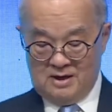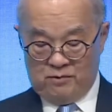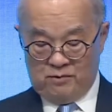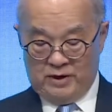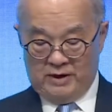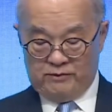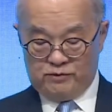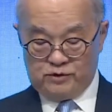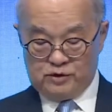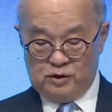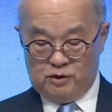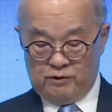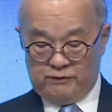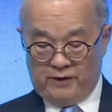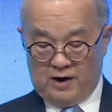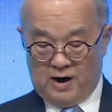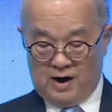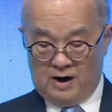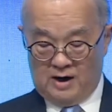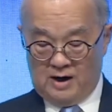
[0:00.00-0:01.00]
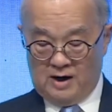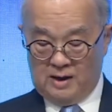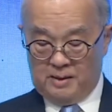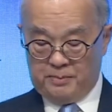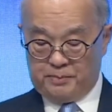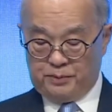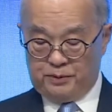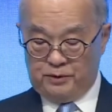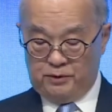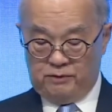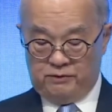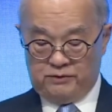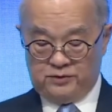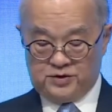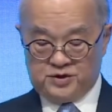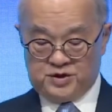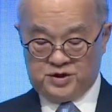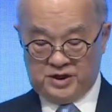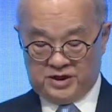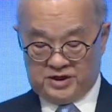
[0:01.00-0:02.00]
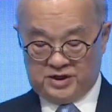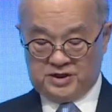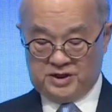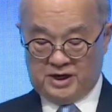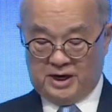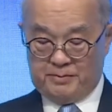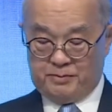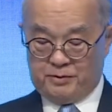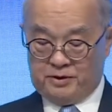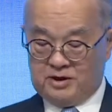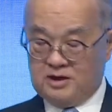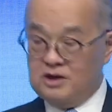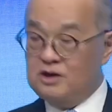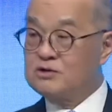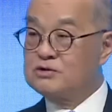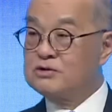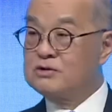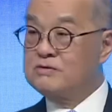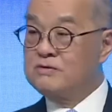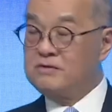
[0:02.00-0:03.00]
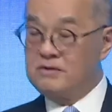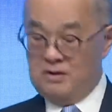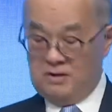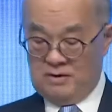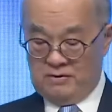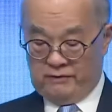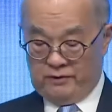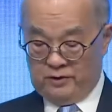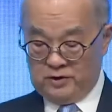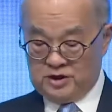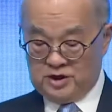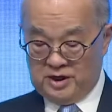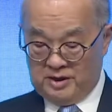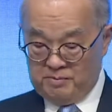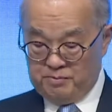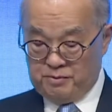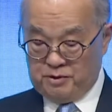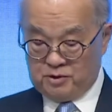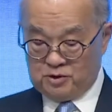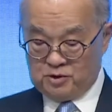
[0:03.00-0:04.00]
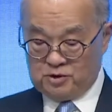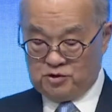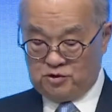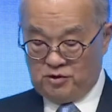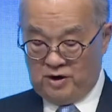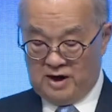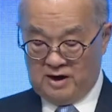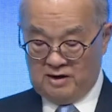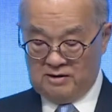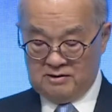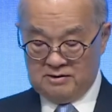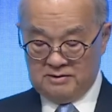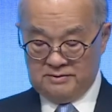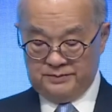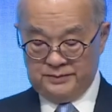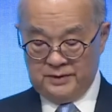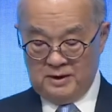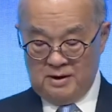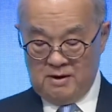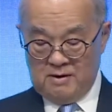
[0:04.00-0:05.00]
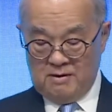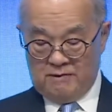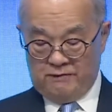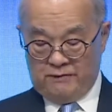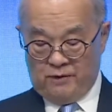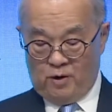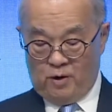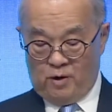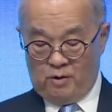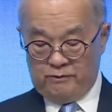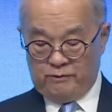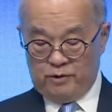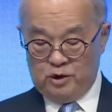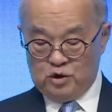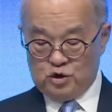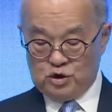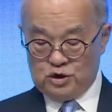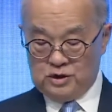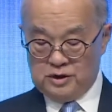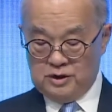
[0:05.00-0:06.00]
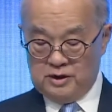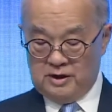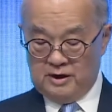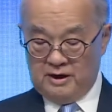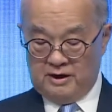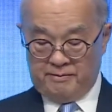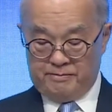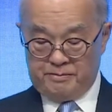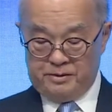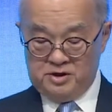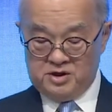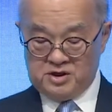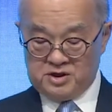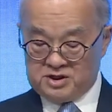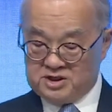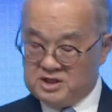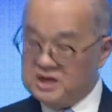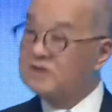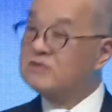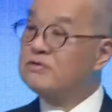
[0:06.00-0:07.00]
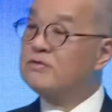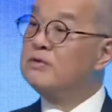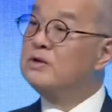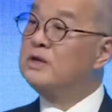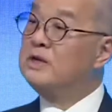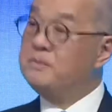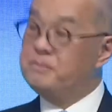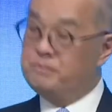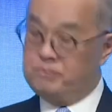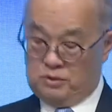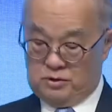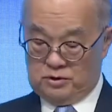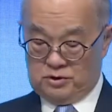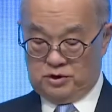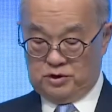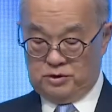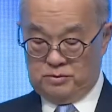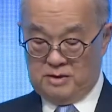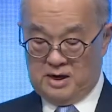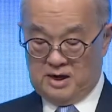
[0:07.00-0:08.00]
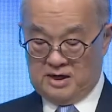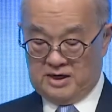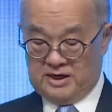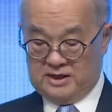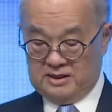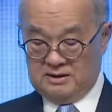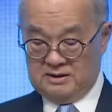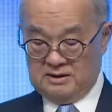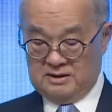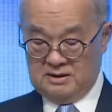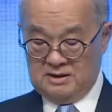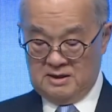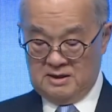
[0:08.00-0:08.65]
We have so far approved 6 applications for Sandbox trial, 4 of which have been successfully brought to market.